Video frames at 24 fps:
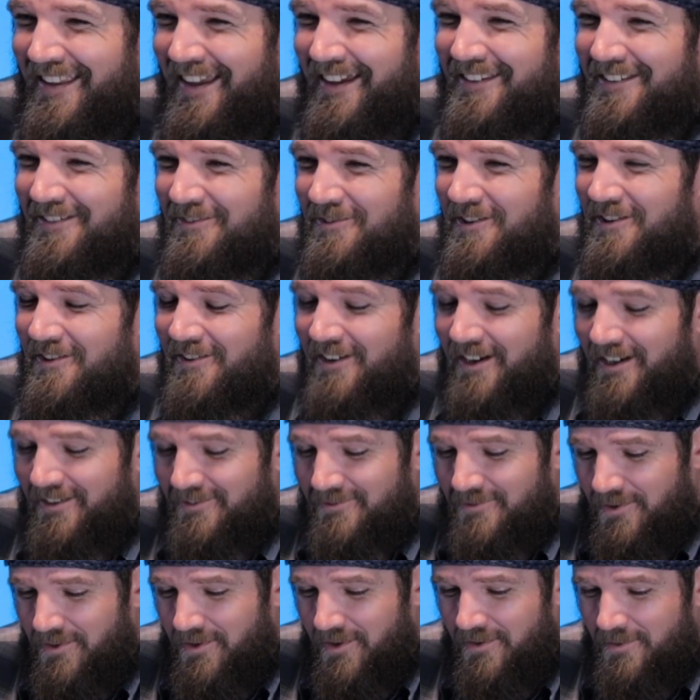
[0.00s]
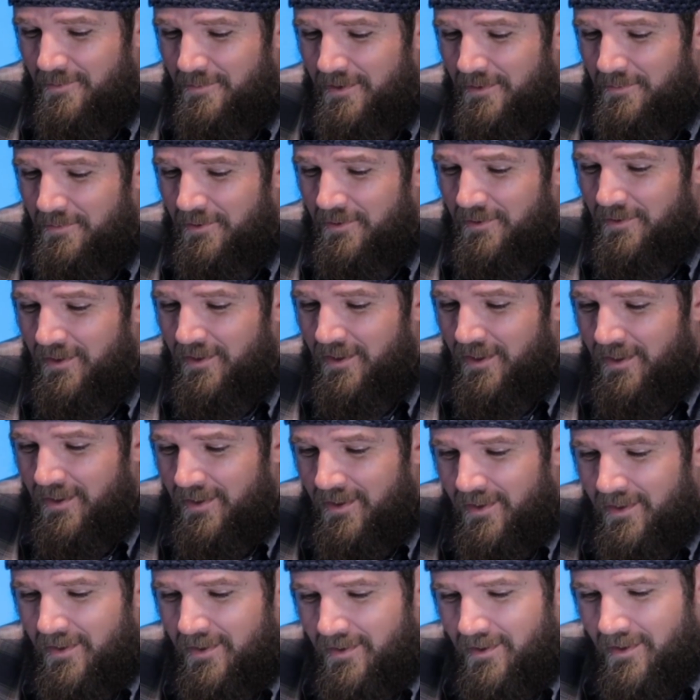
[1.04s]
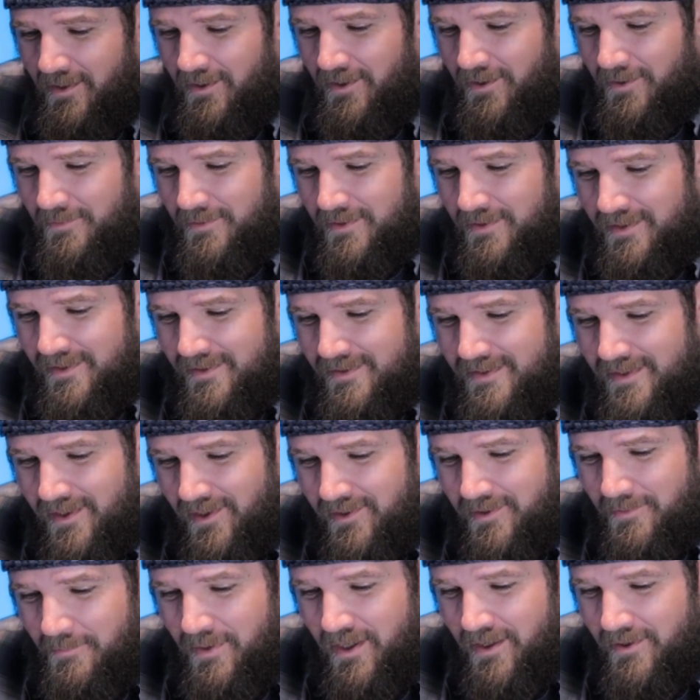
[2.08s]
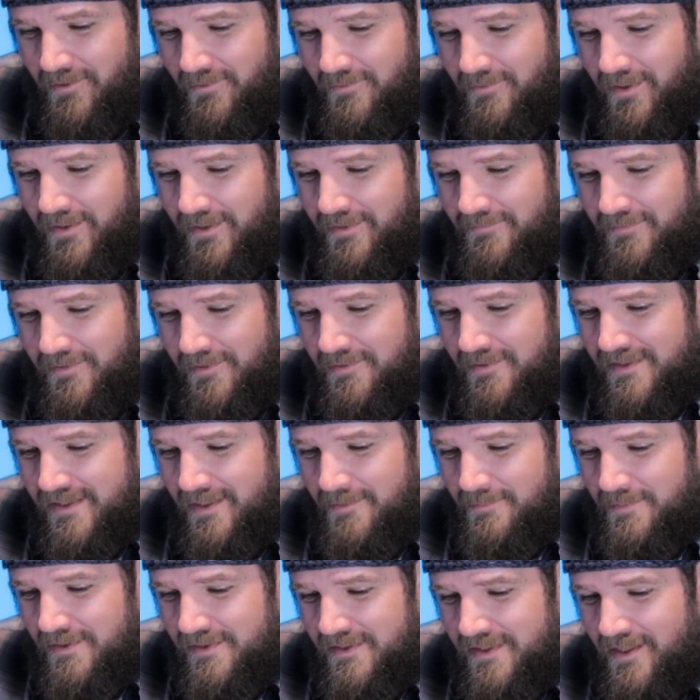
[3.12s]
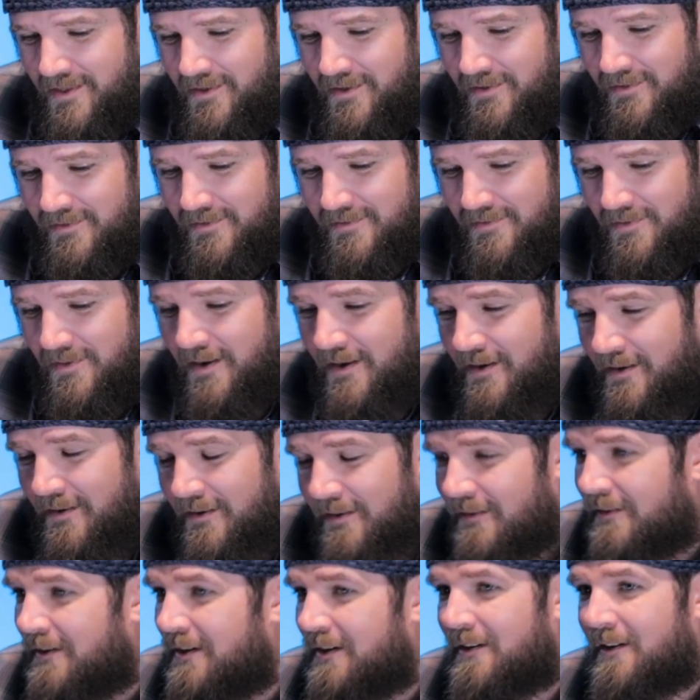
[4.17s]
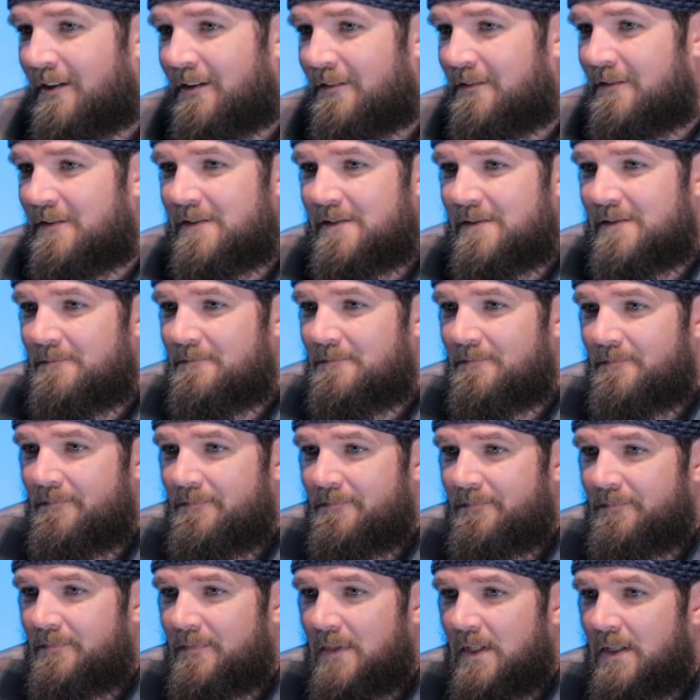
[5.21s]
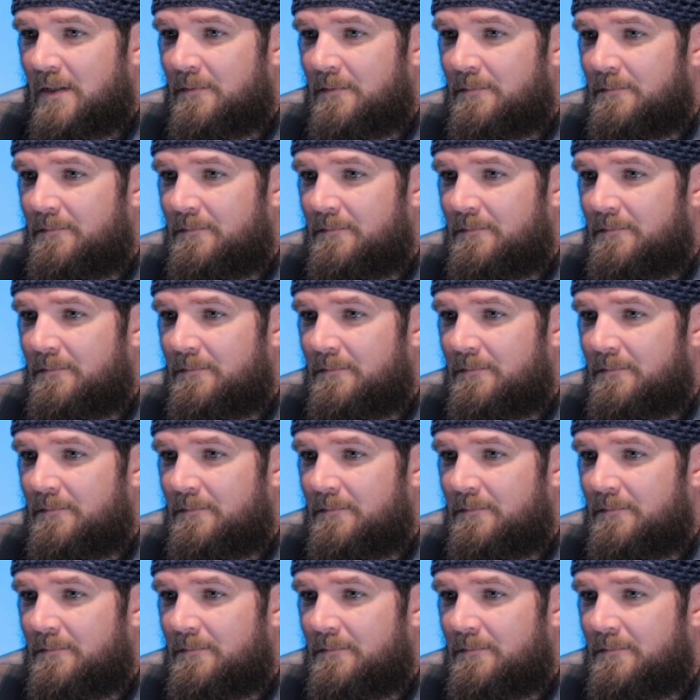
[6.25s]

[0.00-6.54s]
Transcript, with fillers: that you interact with other people. Oh, uh, we did talk about quite a few examples. There, there any others? No.